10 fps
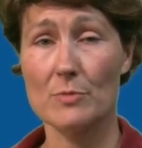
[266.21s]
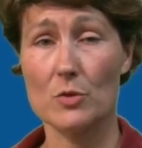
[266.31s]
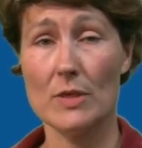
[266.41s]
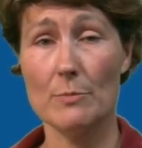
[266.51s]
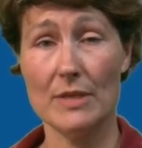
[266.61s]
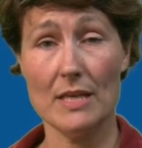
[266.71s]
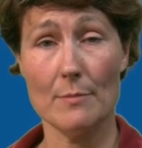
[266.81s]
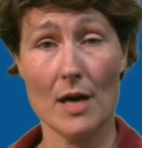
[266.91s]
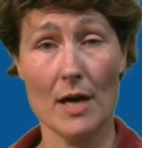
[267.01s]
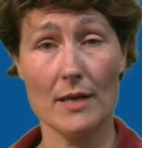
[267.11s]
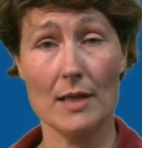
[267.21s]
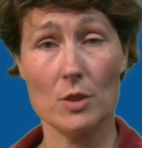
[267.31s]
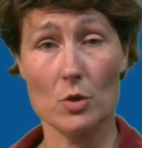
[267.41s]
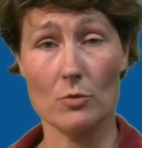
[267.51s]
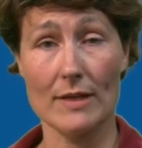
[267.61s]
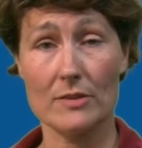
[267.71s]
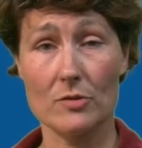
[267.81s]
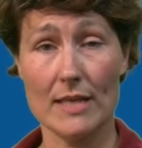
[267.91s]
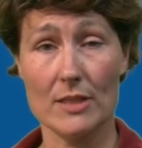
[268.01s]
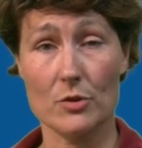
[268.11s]
between BMI and colorectal
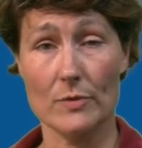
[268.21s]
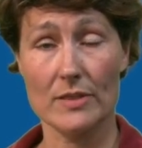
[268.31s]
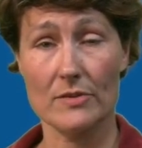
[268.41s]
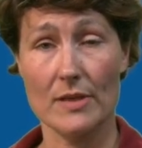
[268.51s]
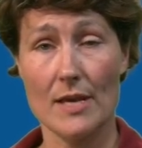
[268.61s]
cancer risk